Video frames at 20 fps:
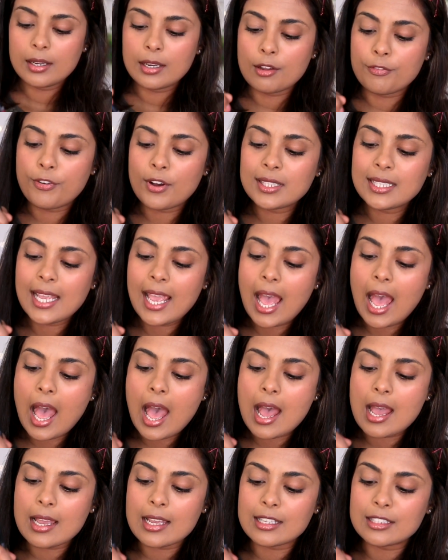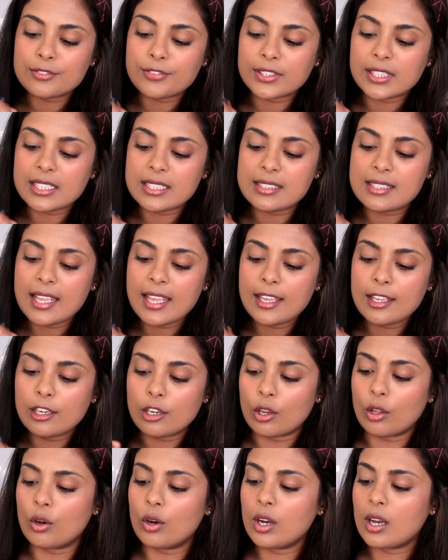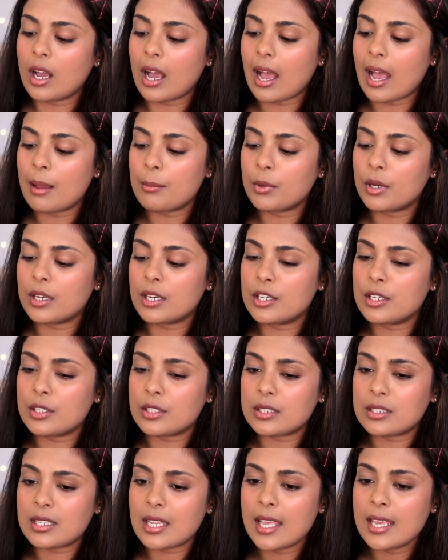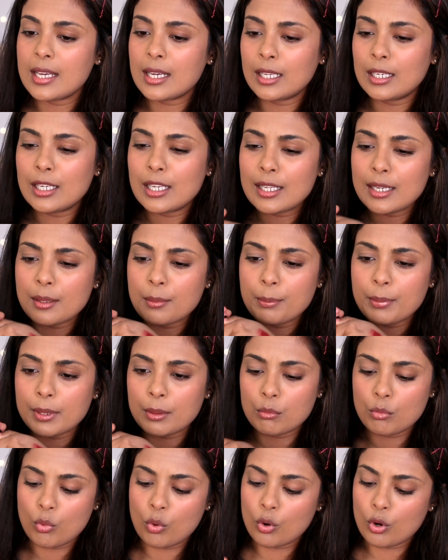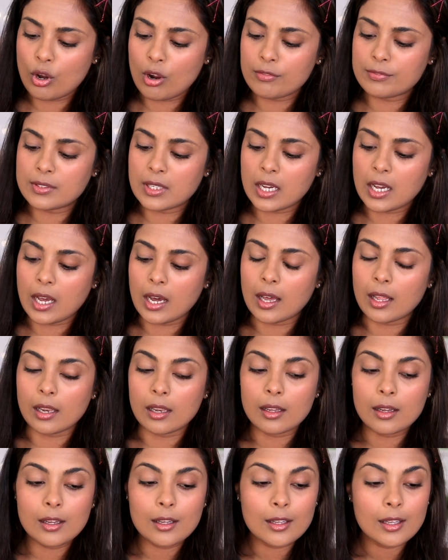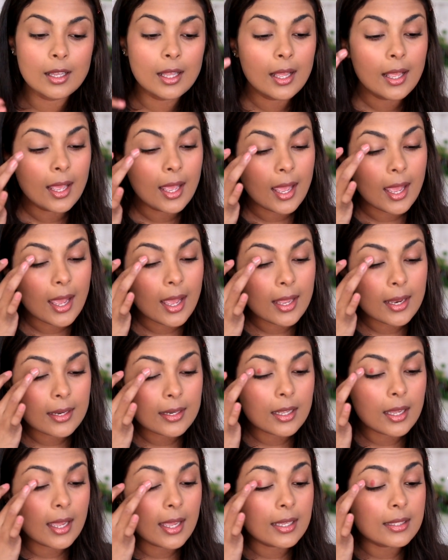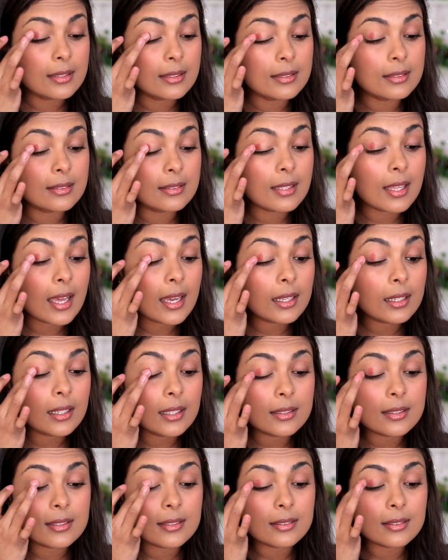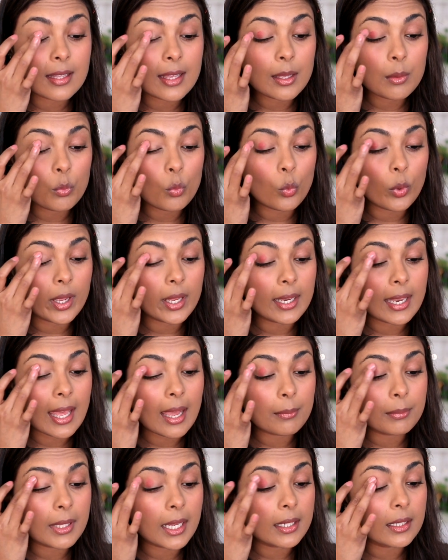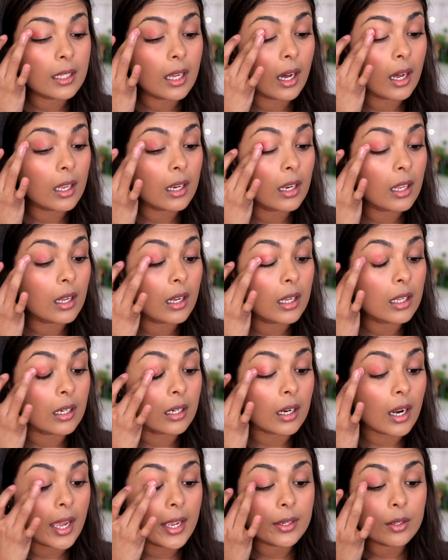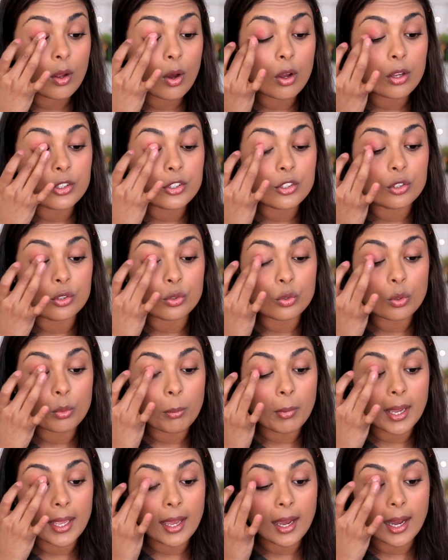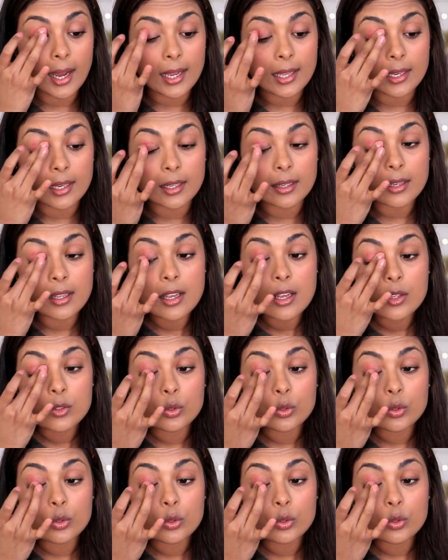Now for the eyes, for the day look, I'm gonna take a little bit more of the color and exactly the same way dab that color right onto my eyelid.